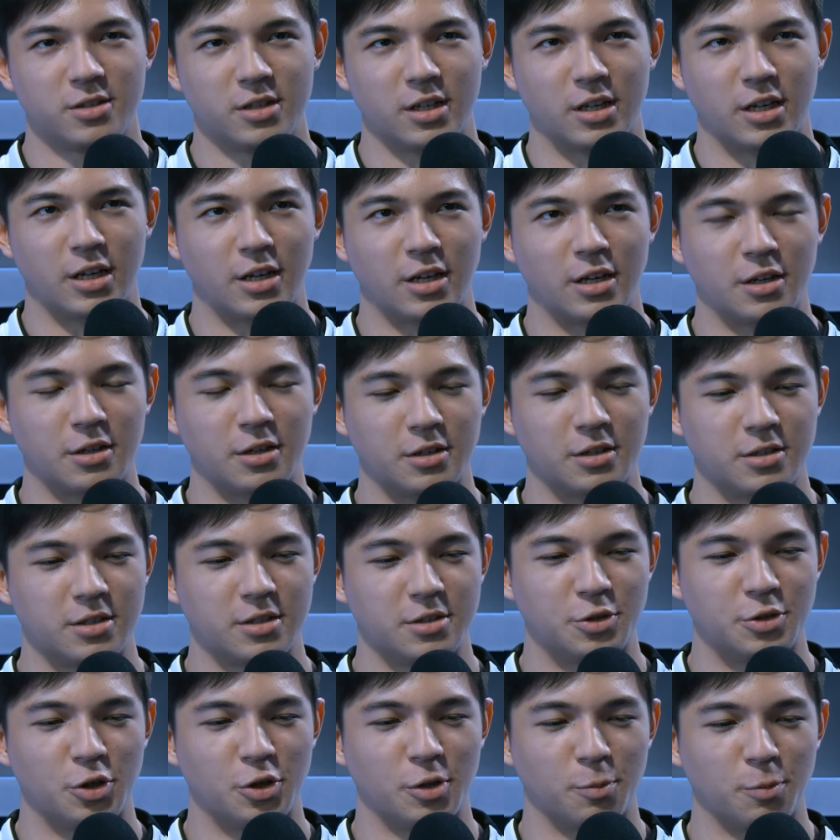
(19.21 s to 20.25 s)
And
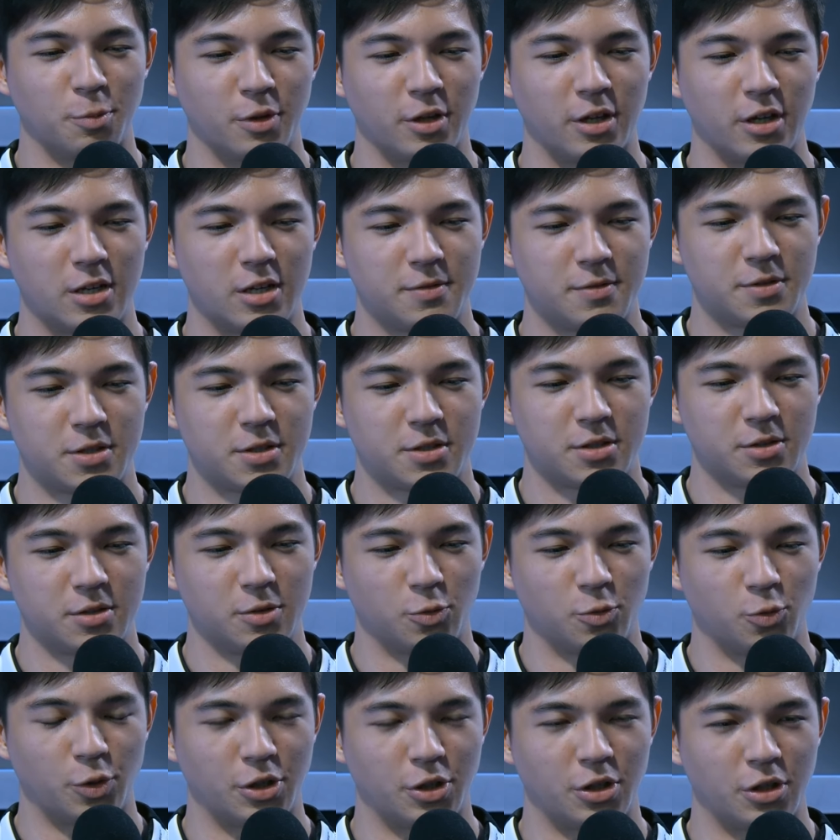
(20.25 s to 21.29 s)
during playoffs,
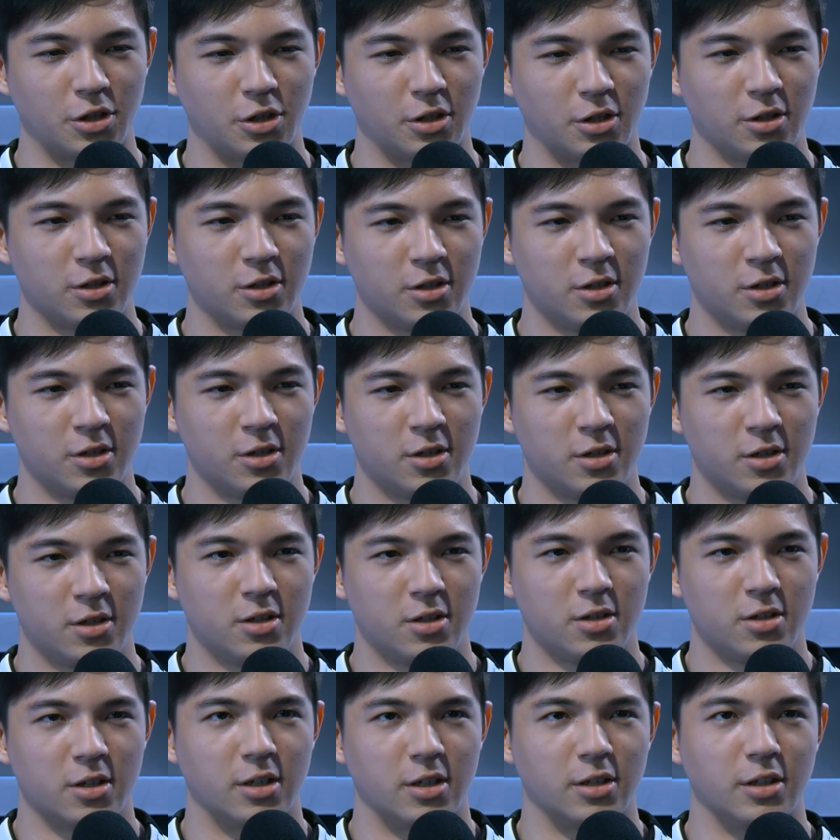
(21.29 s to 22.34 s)
we
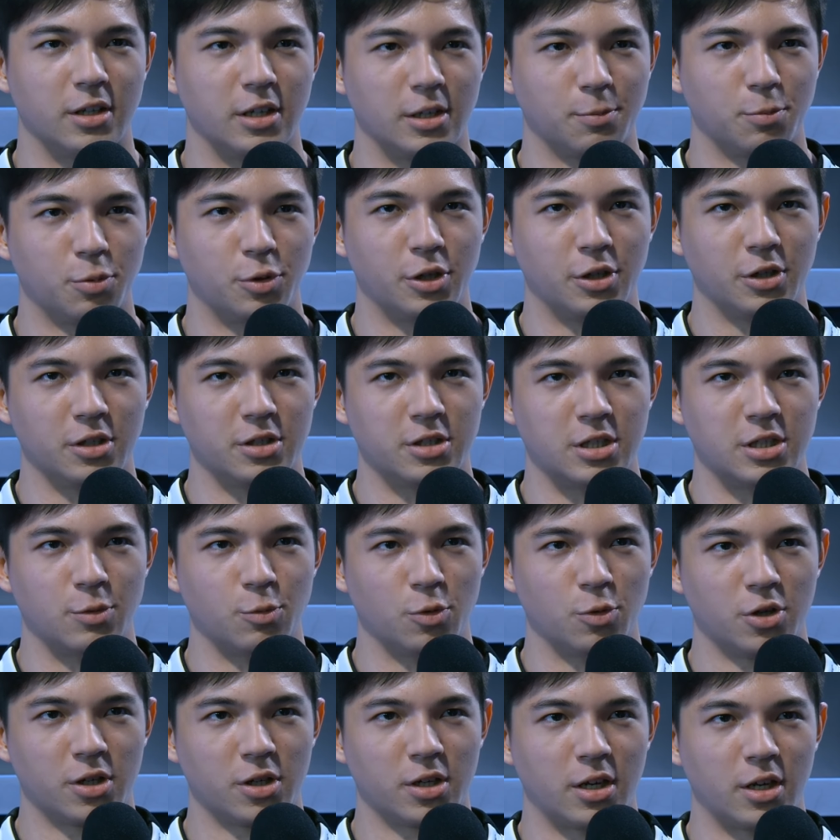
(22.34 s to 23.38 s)
had like pretty good
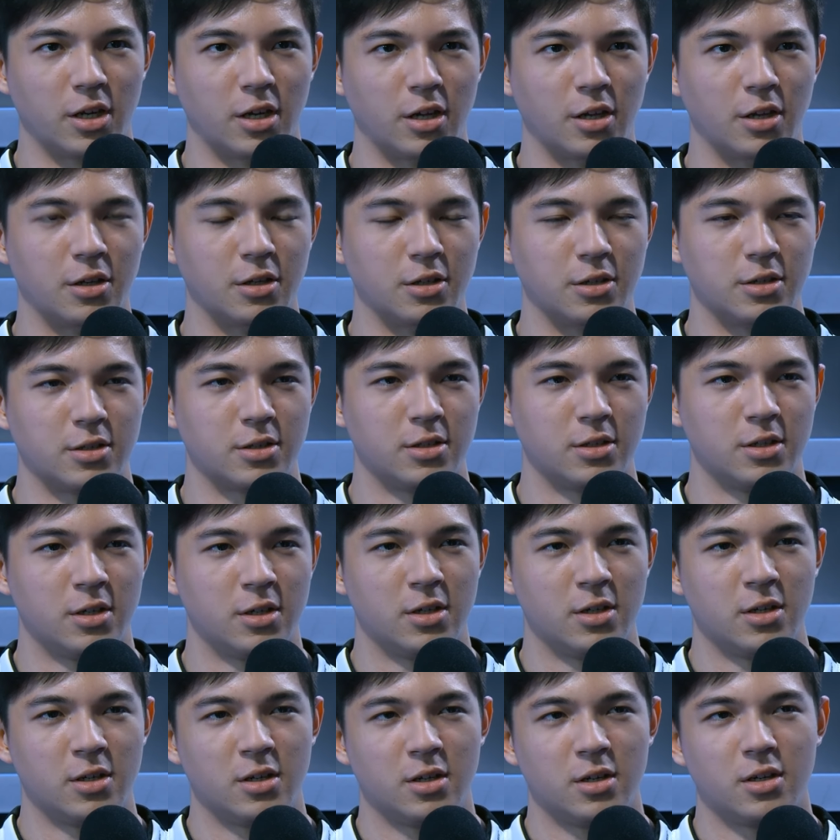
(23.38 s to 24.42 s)
teamwork. And
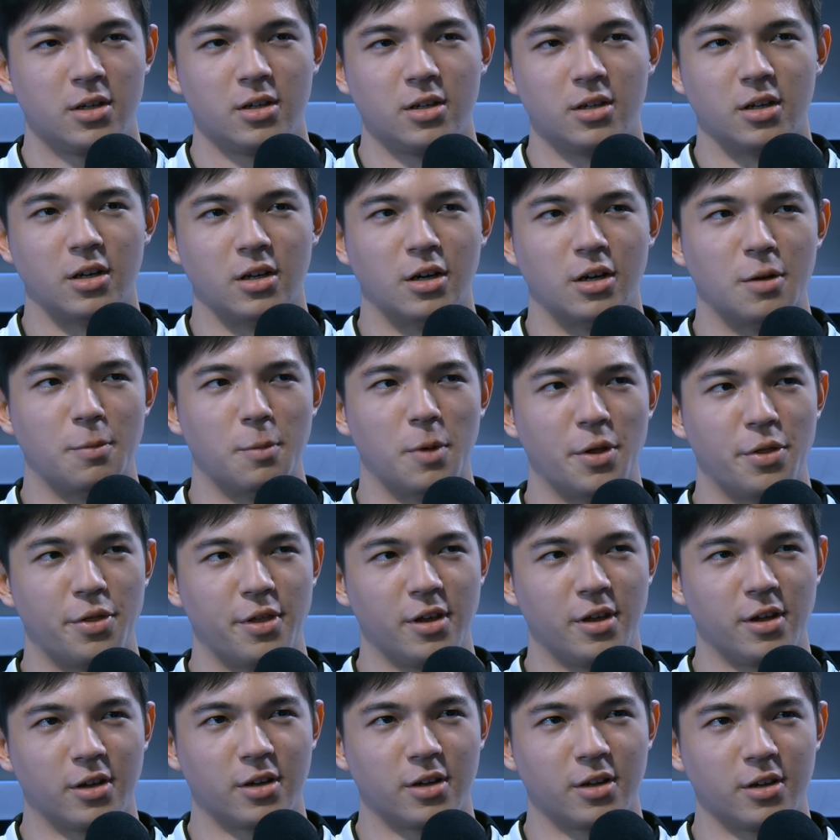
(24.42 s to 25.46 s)
um, I
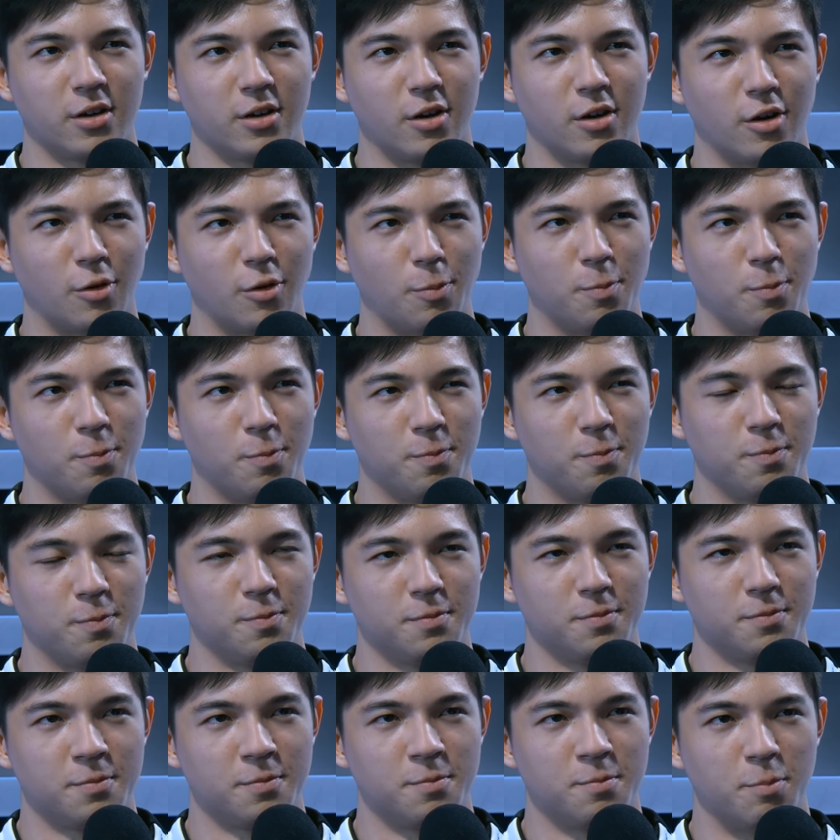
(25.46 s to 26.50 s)
think our
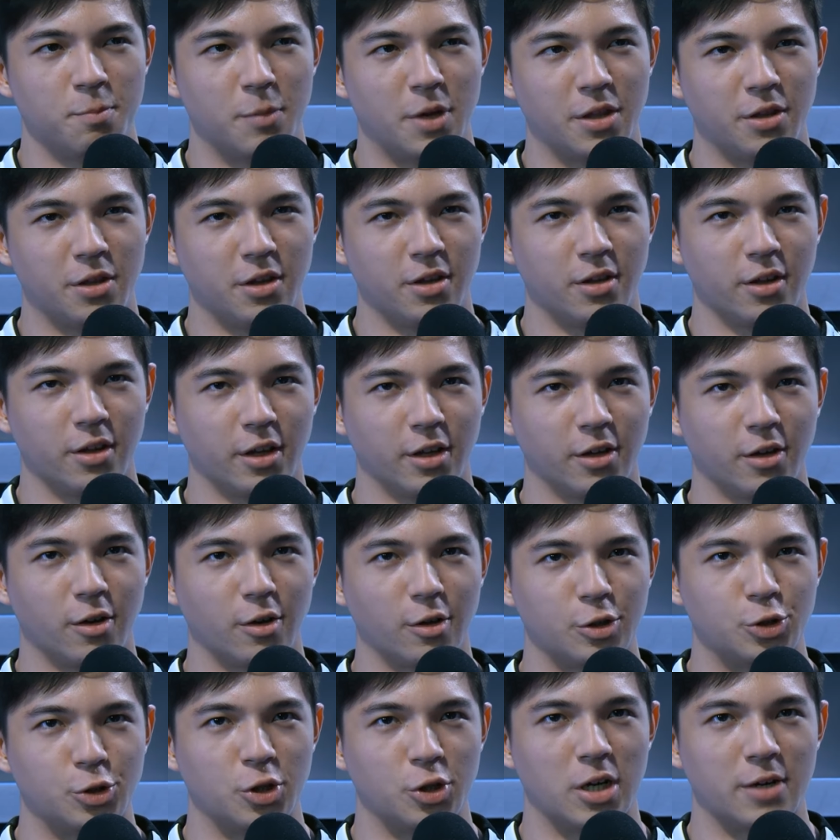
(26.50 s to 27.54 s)
mainly like our
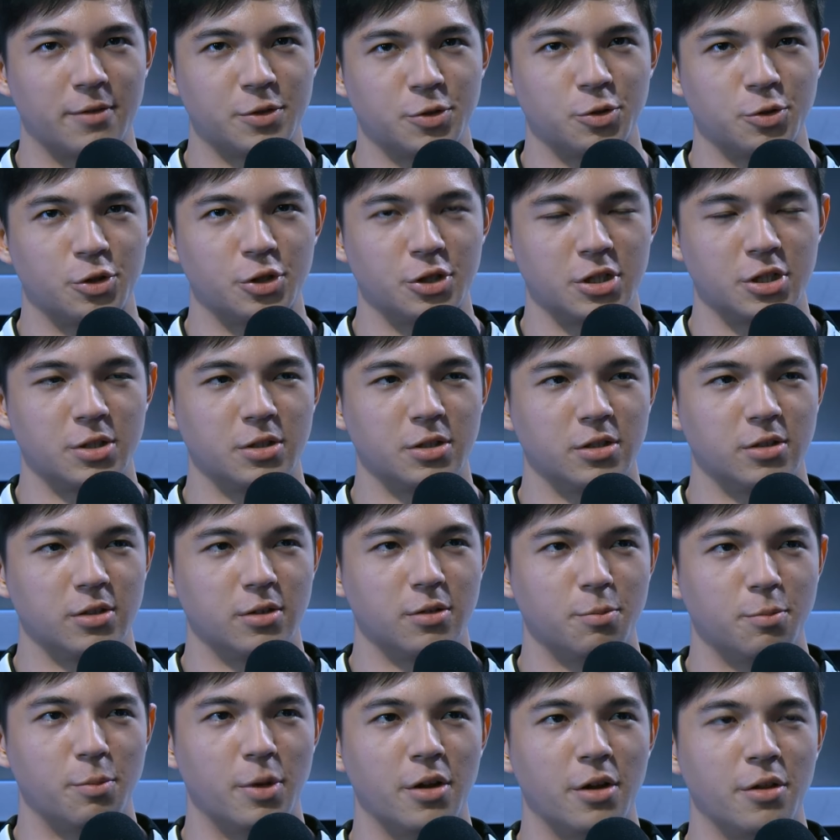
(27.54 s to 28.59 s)
drafts were just
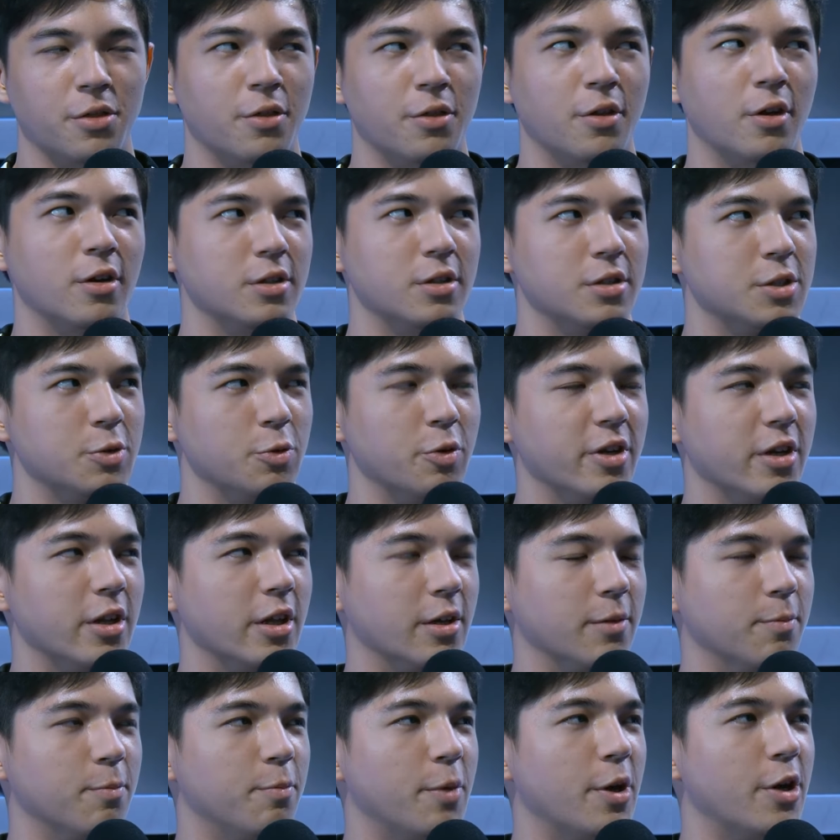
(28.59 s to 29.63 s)
better than theirs. So we had like
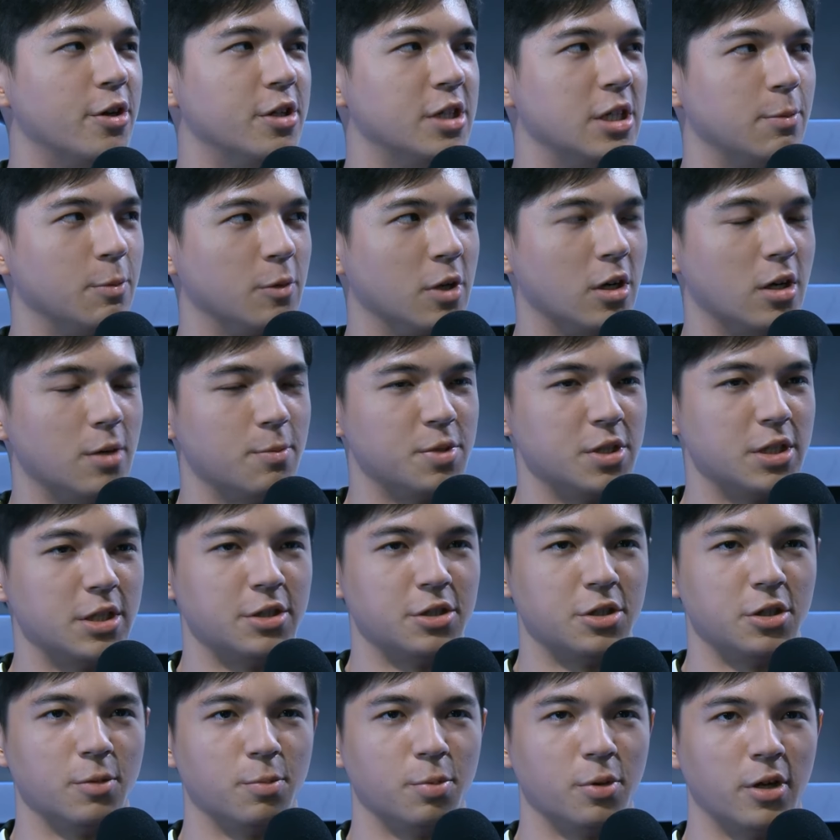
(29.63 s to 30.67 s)
better team comps,
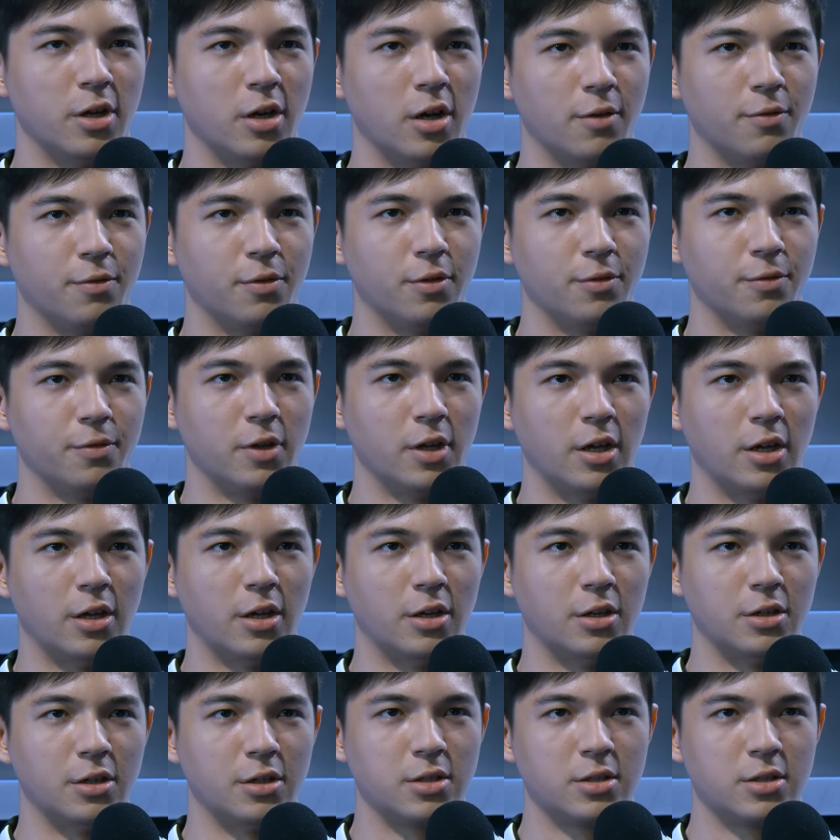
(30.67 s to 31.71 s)
easier to play off of, and